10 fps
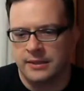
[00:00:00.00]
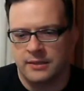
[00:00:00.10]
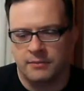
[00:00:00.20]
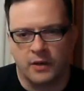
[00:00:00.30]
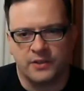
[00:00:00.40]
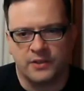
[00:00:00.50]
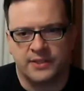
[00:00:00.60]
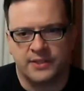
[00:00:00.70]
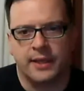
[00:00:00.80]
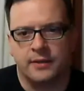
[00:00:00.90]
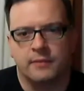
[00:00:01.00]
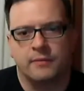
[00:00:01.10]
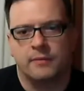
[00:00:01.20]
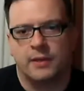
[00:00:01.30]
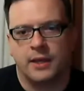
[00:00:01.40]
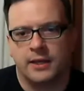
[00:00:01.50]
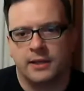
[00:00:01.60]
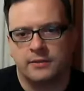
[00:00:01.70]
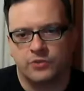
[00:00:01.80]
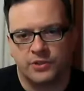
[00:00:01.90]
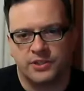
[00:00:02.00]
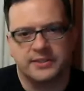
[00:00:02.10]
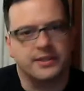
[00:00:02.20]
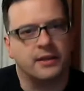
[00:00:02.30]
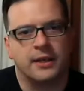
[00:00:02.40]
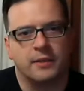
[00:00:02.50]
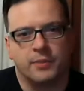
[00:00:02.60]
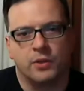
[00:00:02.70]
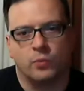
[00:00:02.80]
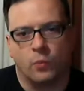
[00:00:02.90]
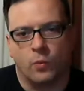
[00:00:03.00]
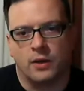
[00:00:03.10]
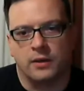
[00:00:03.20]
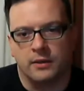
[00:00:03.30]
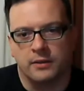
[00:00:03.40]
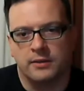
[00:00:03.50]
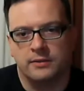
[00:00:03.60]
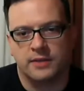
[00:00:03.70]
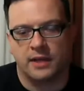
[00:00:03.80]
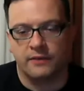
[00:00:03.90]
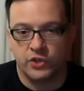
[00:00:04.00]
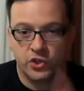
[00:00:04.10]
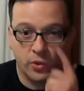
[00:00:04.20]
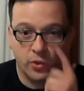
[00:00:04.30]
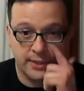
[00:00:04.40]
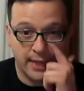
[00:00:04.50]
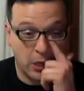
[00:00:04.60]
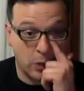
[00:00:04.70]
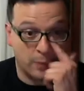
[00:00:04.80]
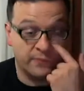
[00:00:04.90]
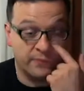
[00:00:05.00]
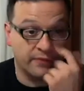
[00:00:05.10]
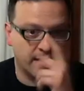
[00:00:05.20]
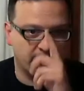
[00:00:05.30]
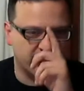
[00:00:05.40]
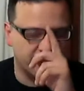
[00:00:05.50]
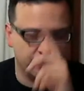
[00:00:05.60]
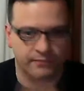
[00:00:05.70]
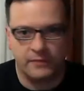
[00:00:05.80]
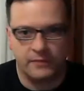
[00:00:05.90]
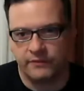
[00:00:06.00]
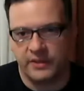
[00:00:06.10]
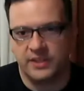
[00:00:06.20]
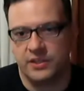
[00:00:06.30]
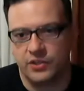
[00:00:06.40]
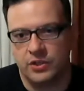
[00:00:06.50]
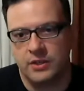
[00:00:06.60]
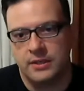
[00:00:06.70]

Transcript: Marcel had George's son had built one. It was kind of a short scale vintage